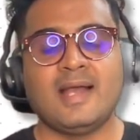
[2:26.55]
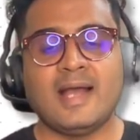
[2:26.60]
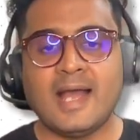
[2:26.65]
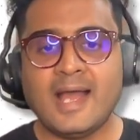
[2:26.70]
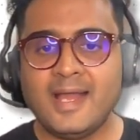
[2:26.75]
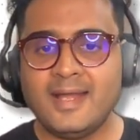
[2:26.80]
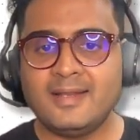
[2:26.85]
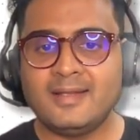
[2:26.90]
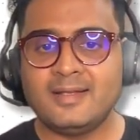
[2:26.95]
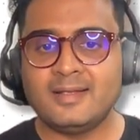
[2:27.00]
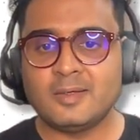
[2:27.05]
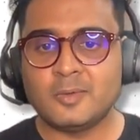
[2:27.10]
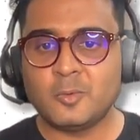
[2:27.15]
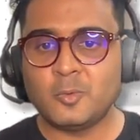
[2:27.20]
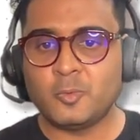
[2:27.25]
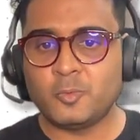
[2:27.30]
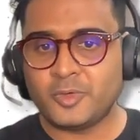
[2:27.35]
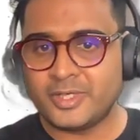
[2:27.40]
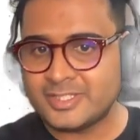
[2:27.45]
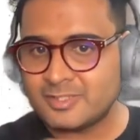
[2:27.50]
And
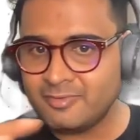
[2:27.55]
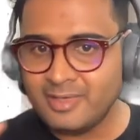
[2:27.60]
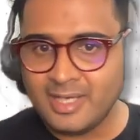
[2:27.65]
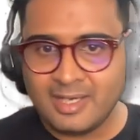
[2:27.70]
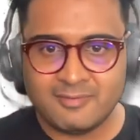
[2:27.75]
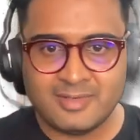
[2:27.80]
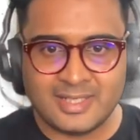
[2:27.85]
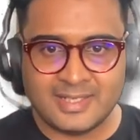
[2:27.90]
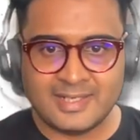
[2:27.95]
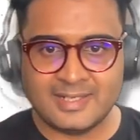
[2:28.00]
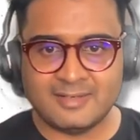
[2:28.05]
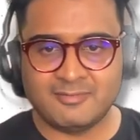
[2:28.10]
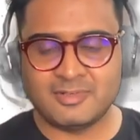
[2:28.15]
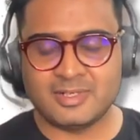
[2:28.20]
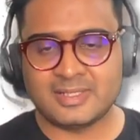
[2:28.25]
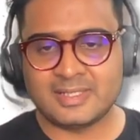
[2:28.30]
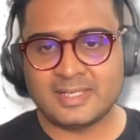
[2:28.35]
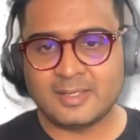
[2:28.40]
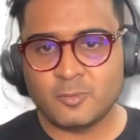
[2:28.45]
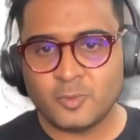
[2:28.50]
once we have done
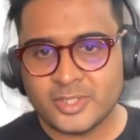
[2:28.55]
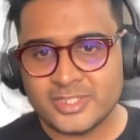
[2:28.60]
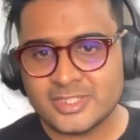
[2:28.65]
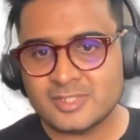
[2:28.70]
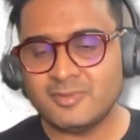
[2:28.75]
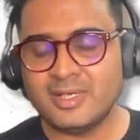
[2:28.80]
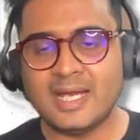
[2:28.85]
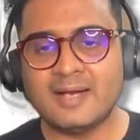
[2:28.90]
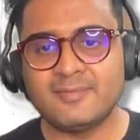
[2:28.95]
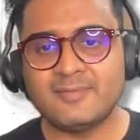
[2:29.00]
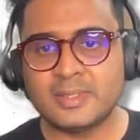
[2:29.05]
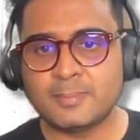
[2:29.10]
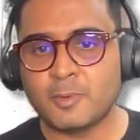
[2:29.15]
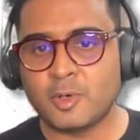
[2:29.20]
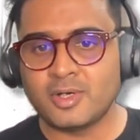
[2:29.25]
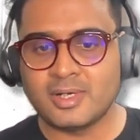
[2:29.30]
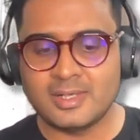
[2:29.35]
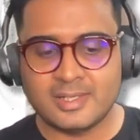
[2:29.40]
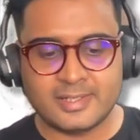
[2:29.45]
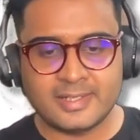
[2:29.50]
everything, once we have the
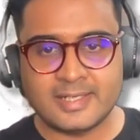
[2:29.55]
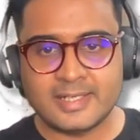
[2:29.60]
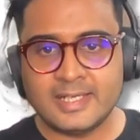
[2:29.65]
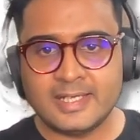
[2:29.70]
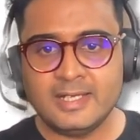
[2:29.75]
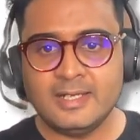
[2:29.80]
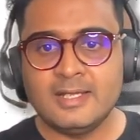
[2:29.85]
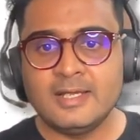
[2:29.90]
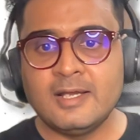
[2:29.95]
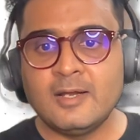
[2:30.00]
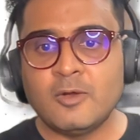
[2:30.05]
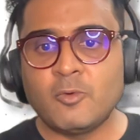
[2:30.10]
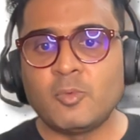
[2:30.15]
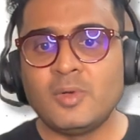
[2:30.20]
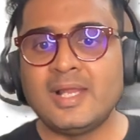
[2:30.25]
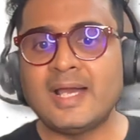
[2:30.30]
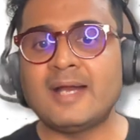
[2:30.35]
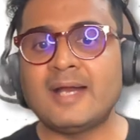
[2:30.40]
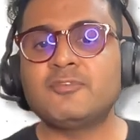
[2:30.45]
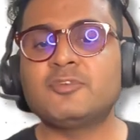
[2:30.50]
model ready,
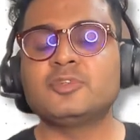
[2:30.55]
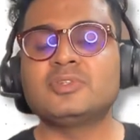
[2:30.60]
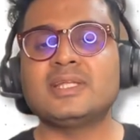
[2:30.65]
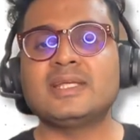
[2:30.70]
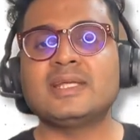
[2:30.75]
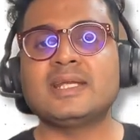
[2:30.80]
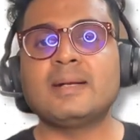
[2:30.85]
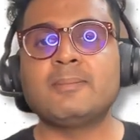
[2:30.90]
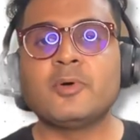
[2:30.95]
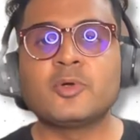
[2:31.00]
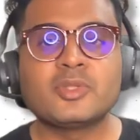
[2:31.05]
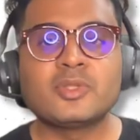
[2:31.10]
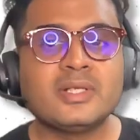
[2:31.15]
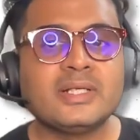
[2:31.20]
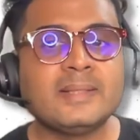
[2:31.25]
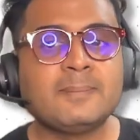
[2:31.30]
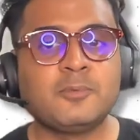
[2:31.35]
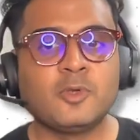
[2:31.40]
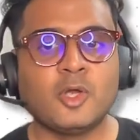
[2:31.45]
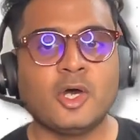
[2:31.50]
we'll have to think about the
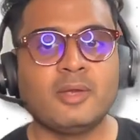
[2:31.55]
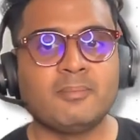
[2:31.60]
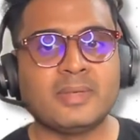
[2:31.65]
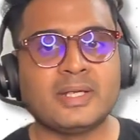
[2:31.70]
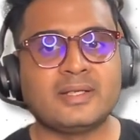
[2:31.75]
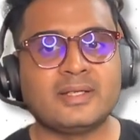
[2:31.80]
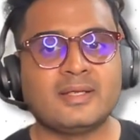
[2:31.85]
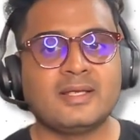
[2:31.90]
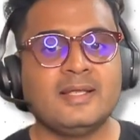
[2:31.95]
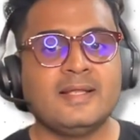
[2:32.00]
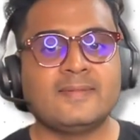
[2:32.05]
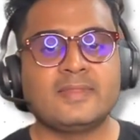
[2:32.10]
deployment.